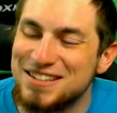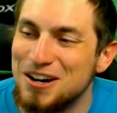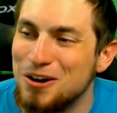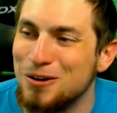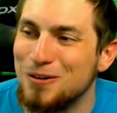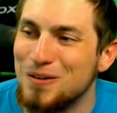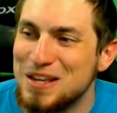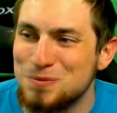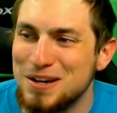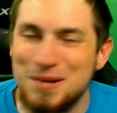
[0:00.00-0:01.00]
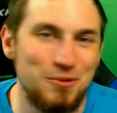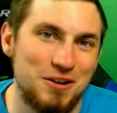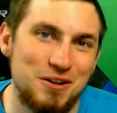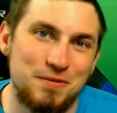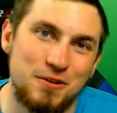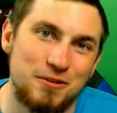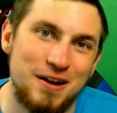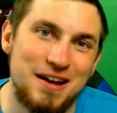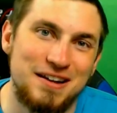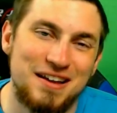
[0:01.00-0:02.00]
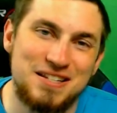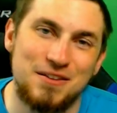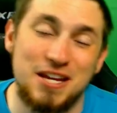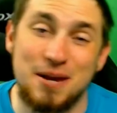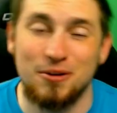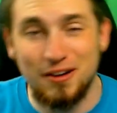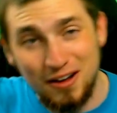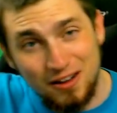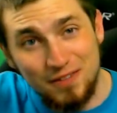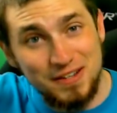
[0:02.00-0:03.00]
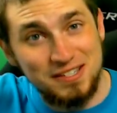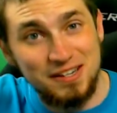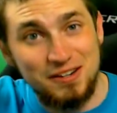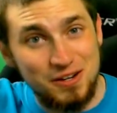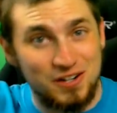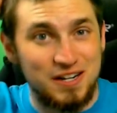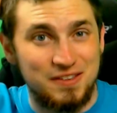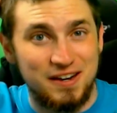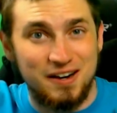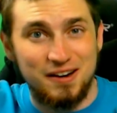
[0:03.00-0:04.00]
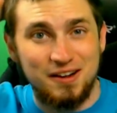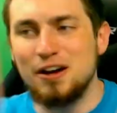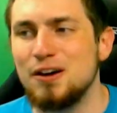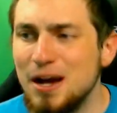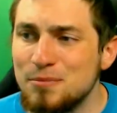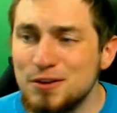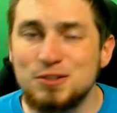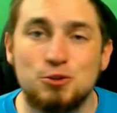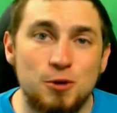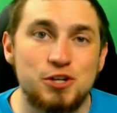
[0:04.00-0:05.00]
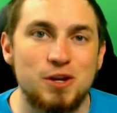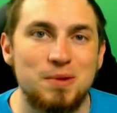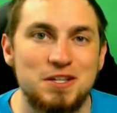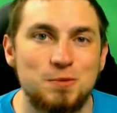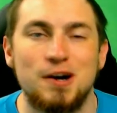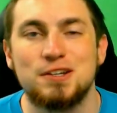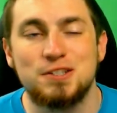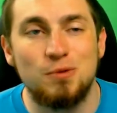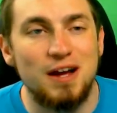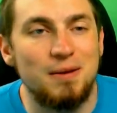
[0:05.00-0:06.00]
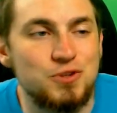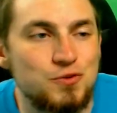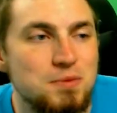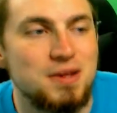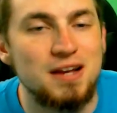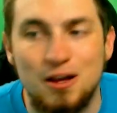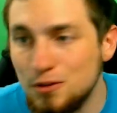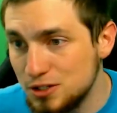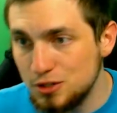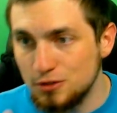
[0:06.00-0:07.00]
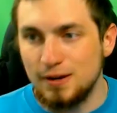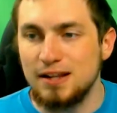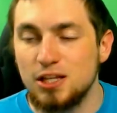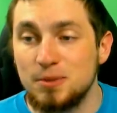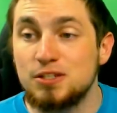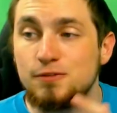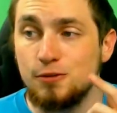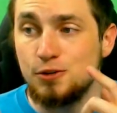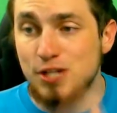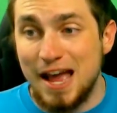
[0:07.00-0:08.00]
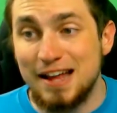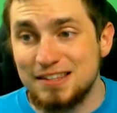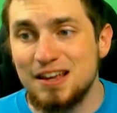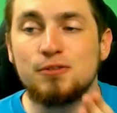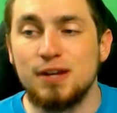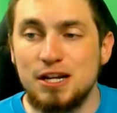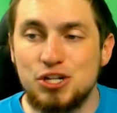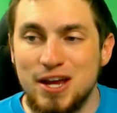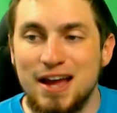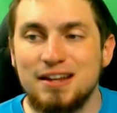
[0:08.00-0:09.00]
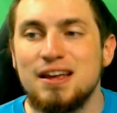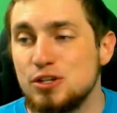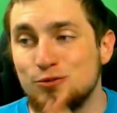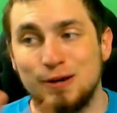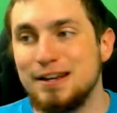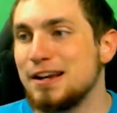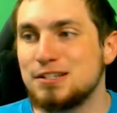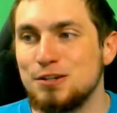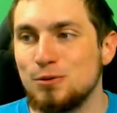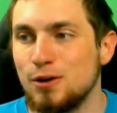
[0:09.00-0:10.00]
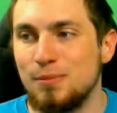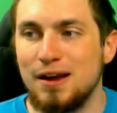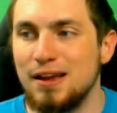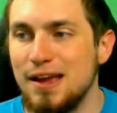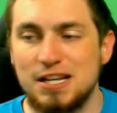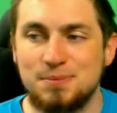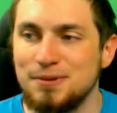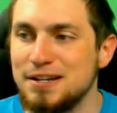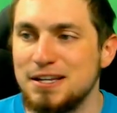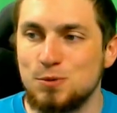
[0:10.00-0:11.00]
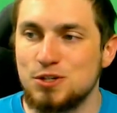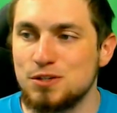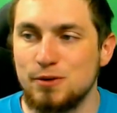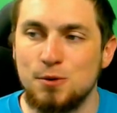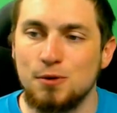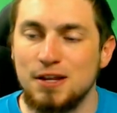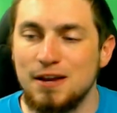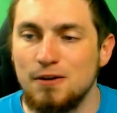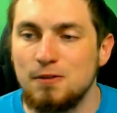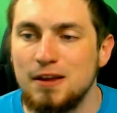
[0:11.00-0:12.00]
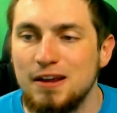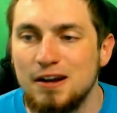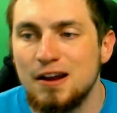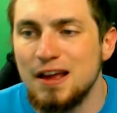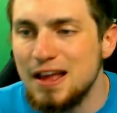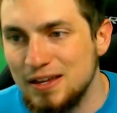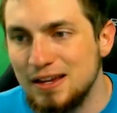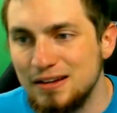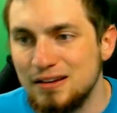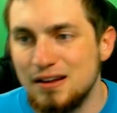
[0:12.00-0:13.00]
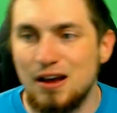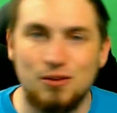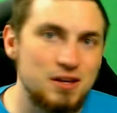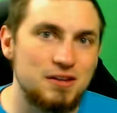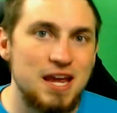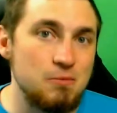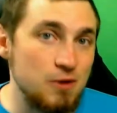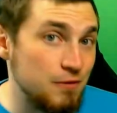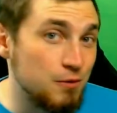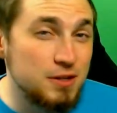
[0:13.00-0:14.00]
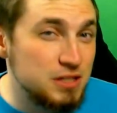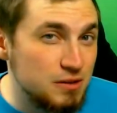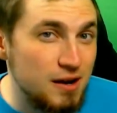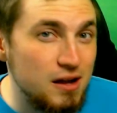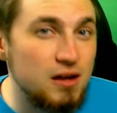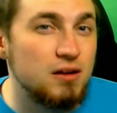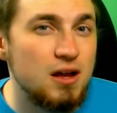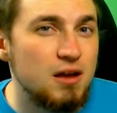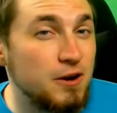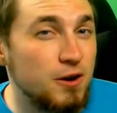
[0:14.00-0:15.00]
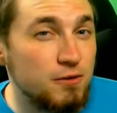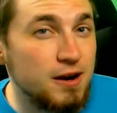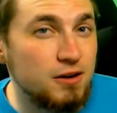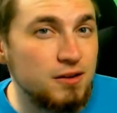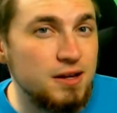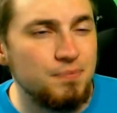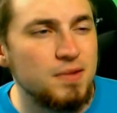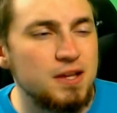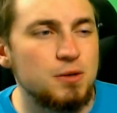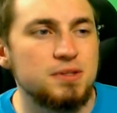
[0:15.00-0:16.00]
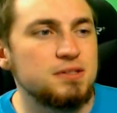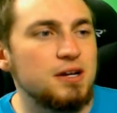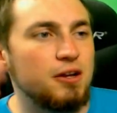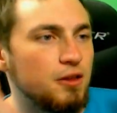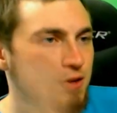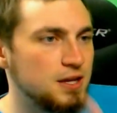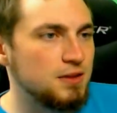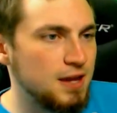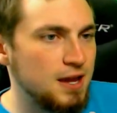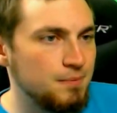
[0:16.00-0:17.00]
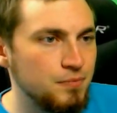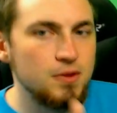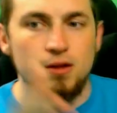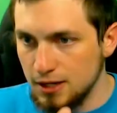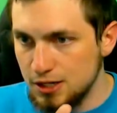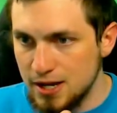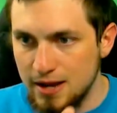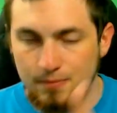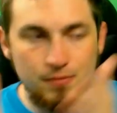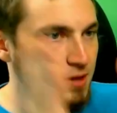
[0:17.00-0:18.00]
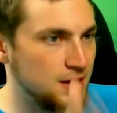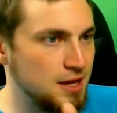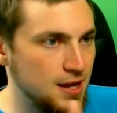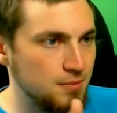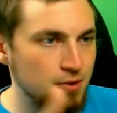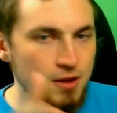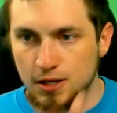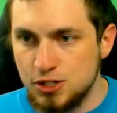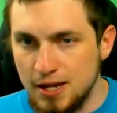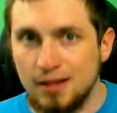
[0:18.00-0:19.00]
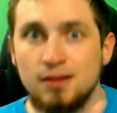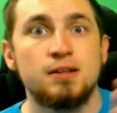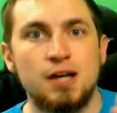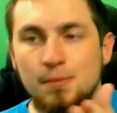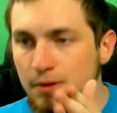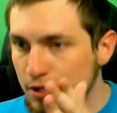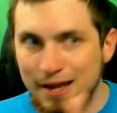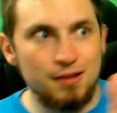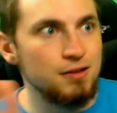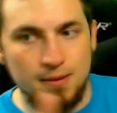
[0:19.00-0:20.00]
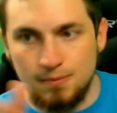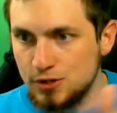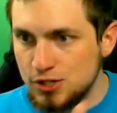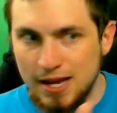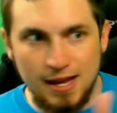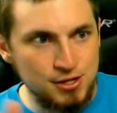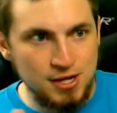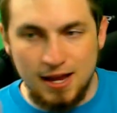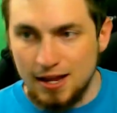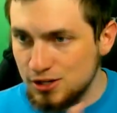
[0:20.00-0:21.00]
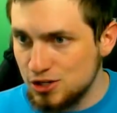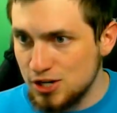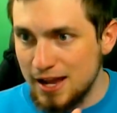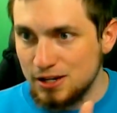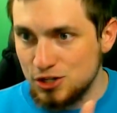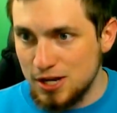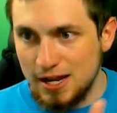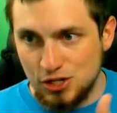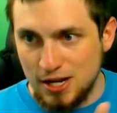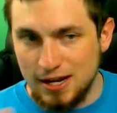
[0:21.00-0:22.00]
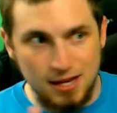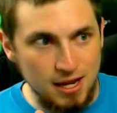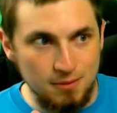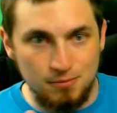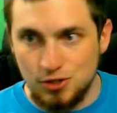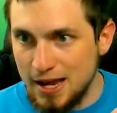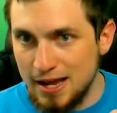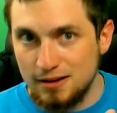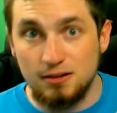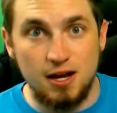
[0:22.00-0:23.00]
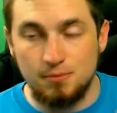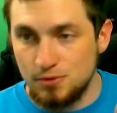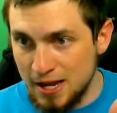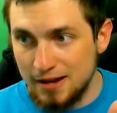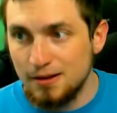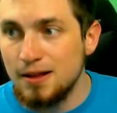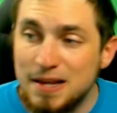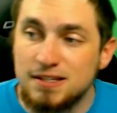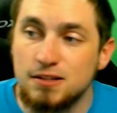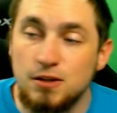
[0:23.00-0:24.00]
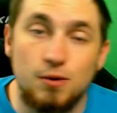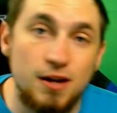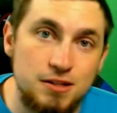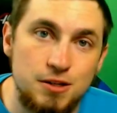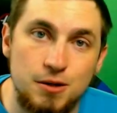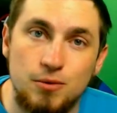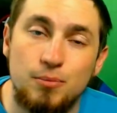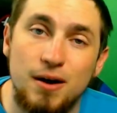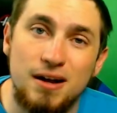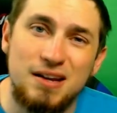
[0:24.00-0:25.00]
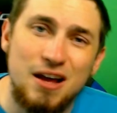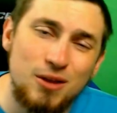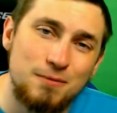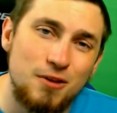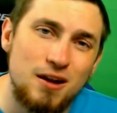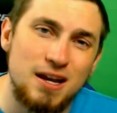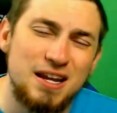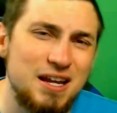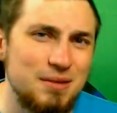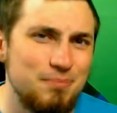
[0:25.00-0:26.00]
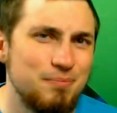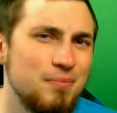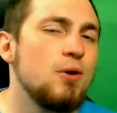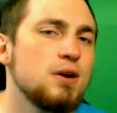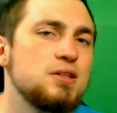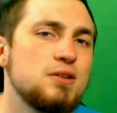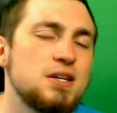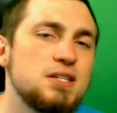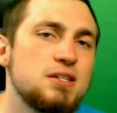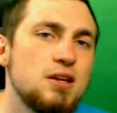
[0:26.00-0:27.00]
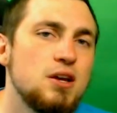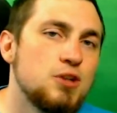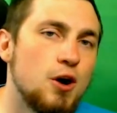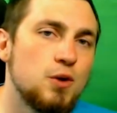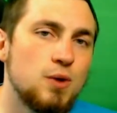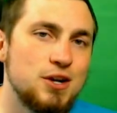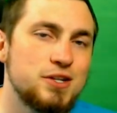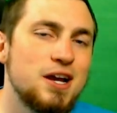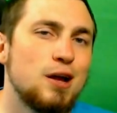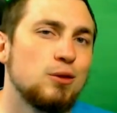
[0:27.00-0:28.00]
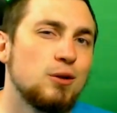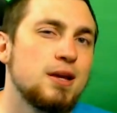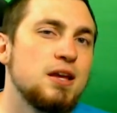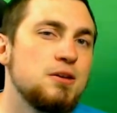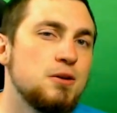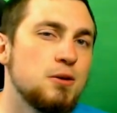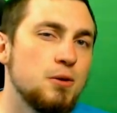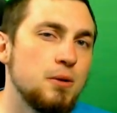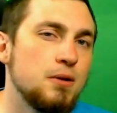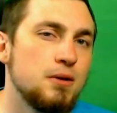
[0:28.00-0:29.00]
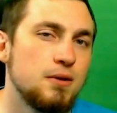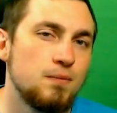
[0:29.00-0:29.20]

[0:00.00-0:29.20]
So that's why I keep looking off to the right instead of the camera. Obviously, I know you're right there, but I don't know. I'm used to Twitch streaming as well. So while I'm streaming, I'll look to the right a little bit to food chat. I'll be reading chat, which is right next to where my XSplit is, which is recording everything here. And then I'll look at the camera every once in a while, but very rarely. It's almost entirely looking at the game, looking at chat, looking at game, looking at chat, sub, chat, game, chat, chat, chat, chat, chat, game, chat, sub, chat. That's basically what I do. But now I'm vlogging, I'm gonna get more into this zone where I just kind of look at you